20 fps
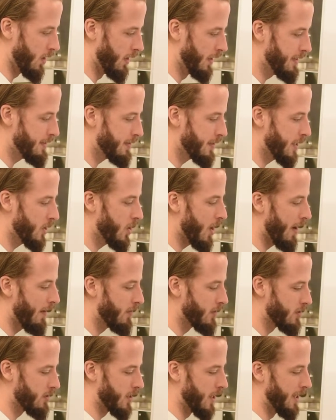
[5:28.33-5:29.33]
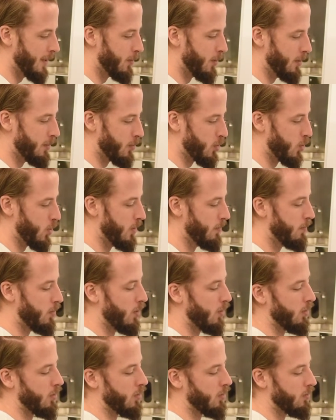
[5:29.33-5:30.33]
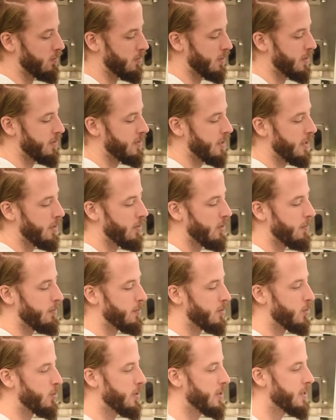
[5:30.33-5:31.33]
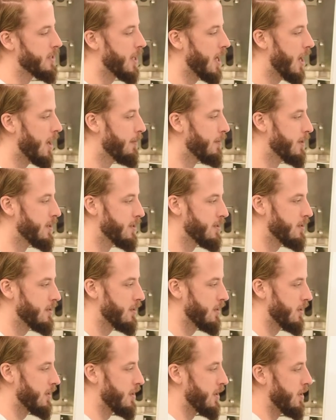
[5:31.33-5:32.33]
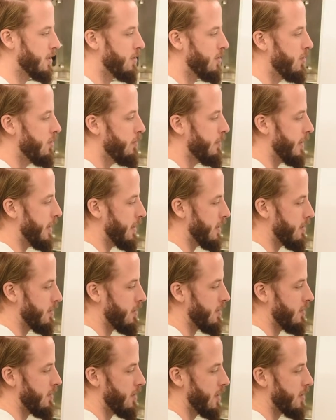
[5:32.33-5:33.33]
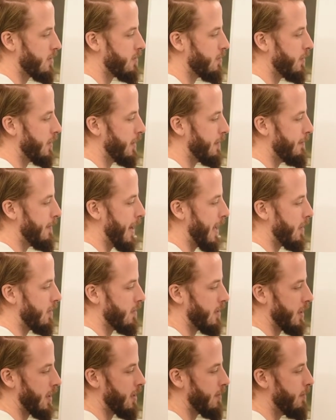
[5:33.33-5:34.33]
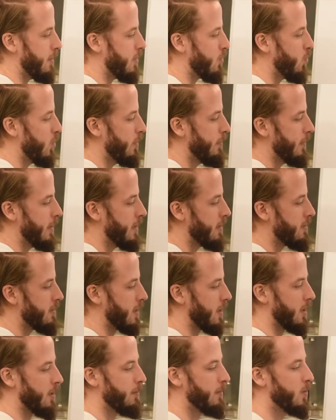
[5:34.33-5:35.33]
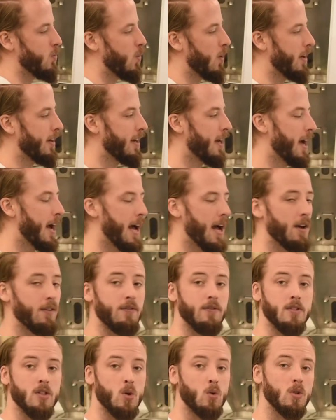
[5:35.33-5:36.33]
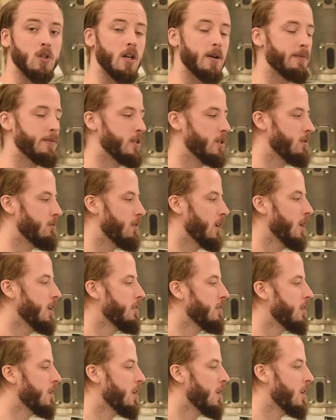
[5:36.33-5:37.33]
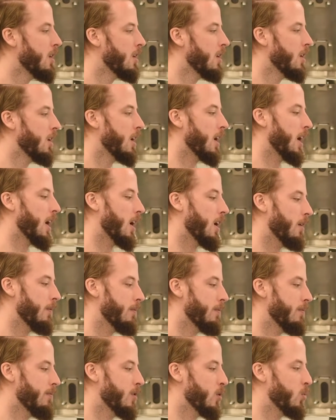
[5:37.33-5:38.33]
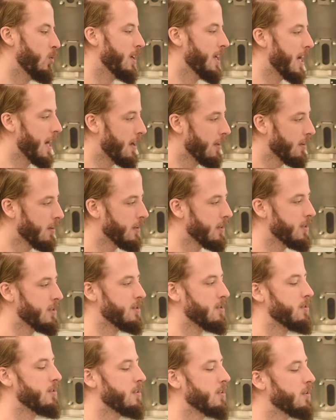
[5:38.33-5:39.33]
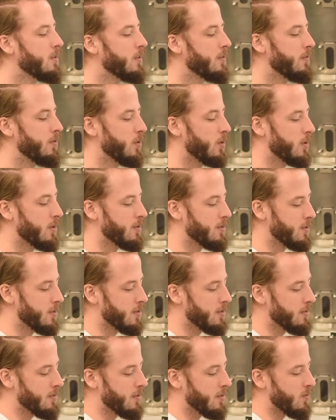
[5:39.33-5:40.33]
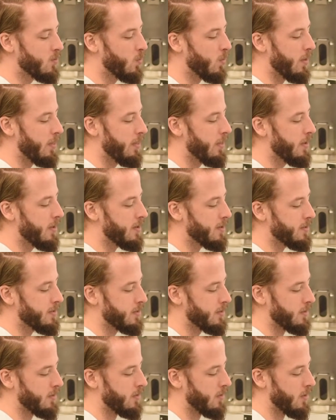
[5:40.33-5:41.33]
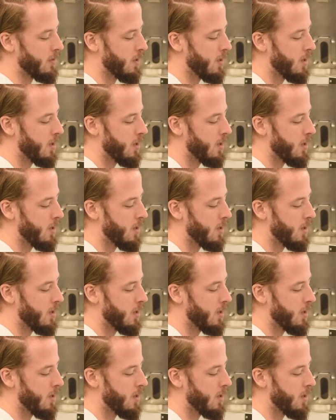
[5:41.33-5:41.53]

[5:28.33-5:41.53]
let's say you have a stable in-between protocol. Let's say your in-between time is, let's say 2 minutes. Doesn't really matter. That can be 3 minutes, that can be 1.5, totally up to you, right? The reality is still, if you're consistent with this